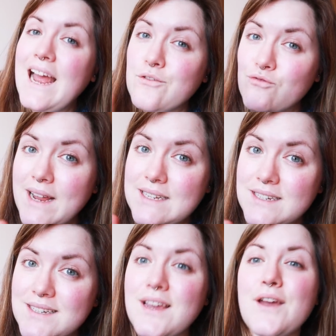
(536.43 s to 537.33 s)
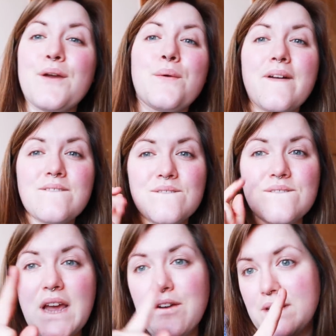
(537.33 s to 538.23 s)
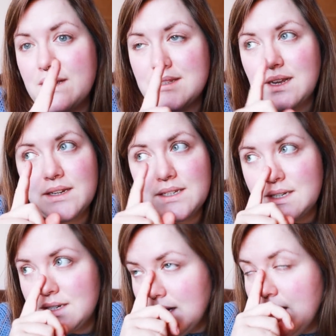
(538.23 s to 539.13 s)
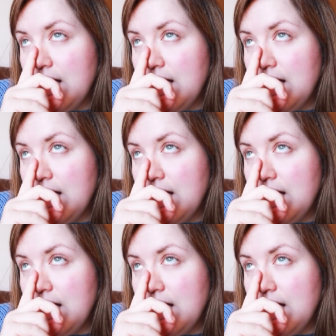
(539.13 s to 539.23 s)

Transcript: and ready to go. Very excited.